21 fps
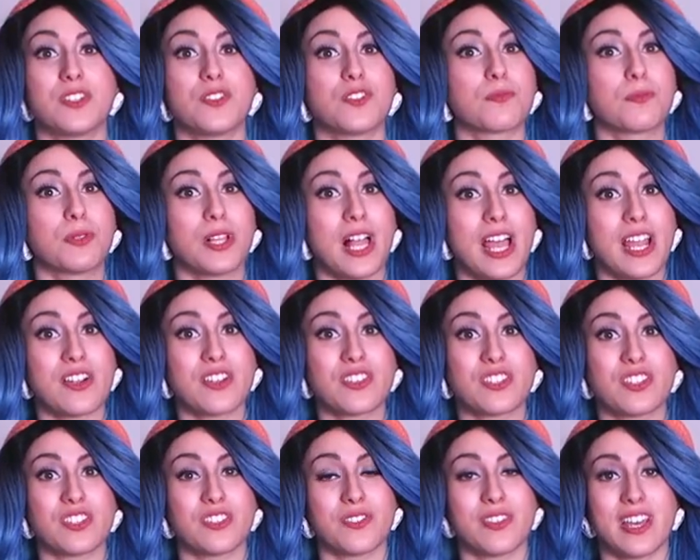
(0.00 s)
to use
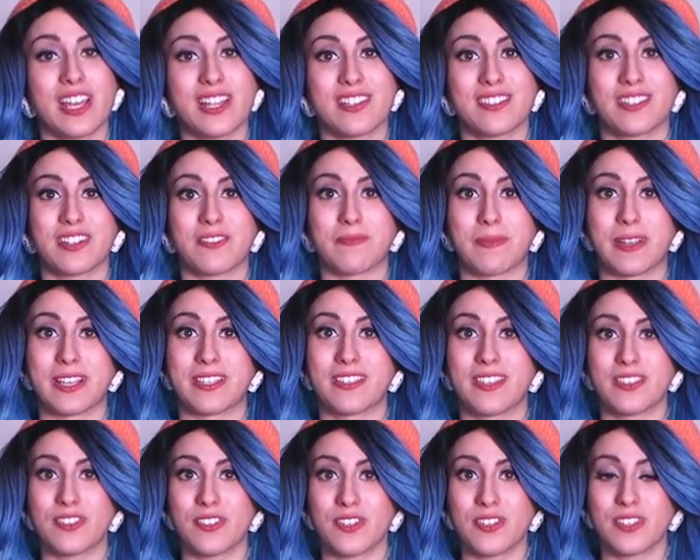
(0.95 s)
pliers to do that instead of my
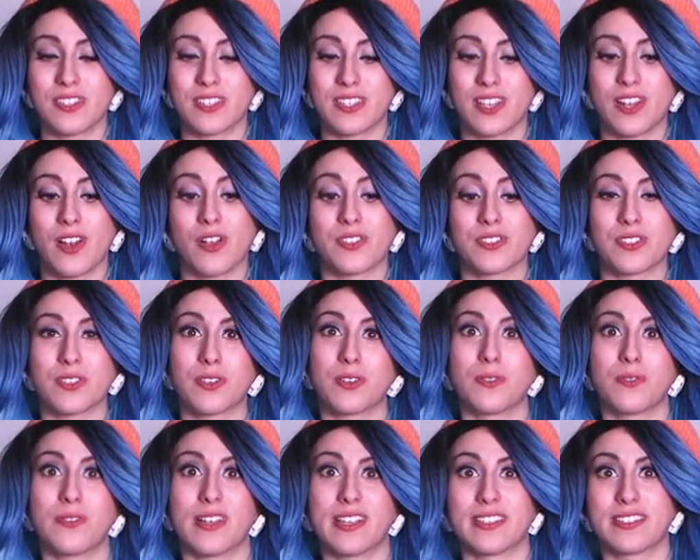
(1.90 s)
scissors, and
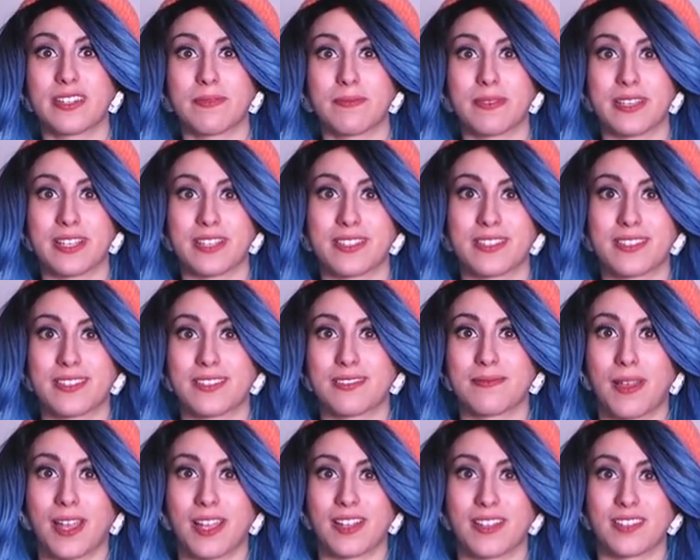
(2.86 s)
also rest in
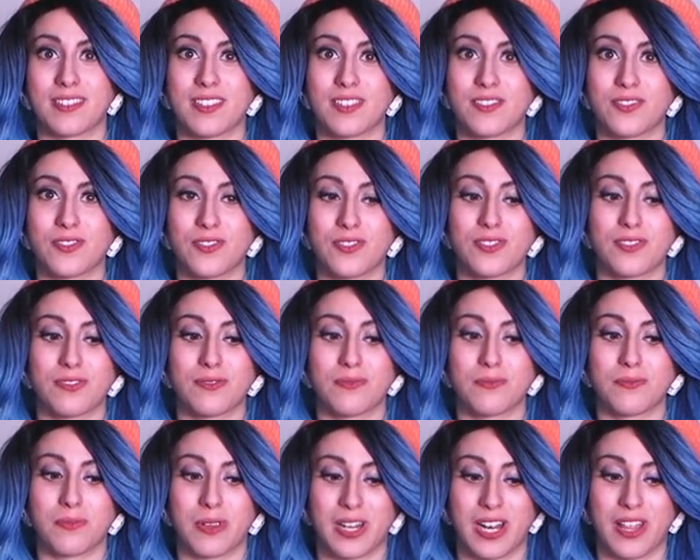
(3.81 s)
peace my scissors
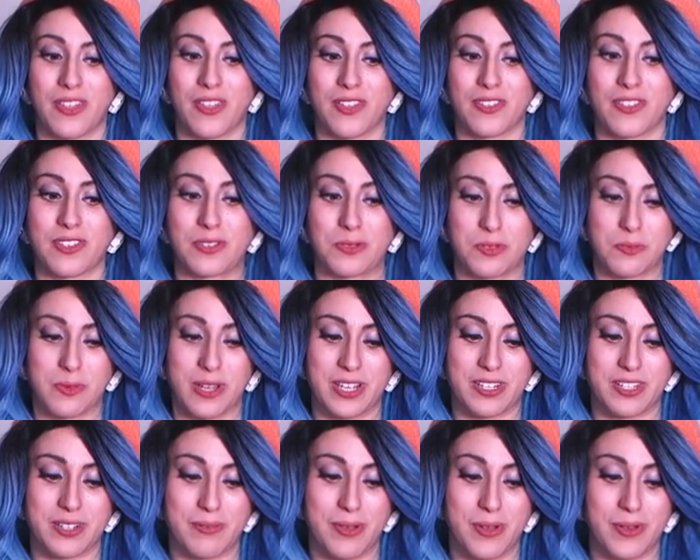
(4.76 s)
when I thought this was
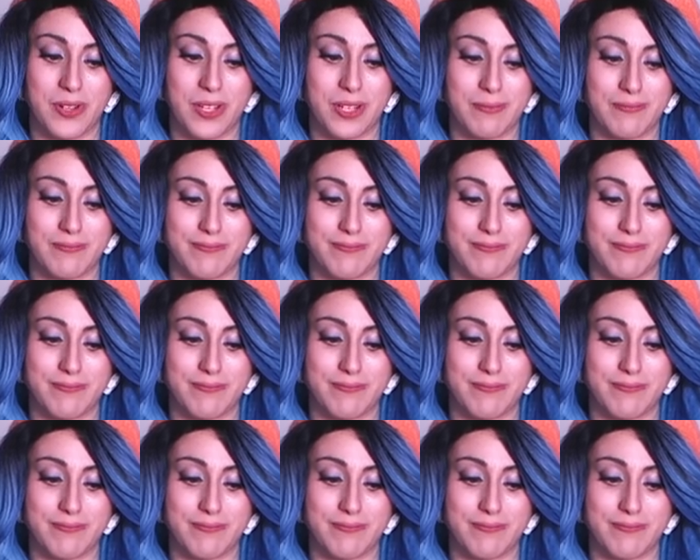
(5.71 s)
plastic boning.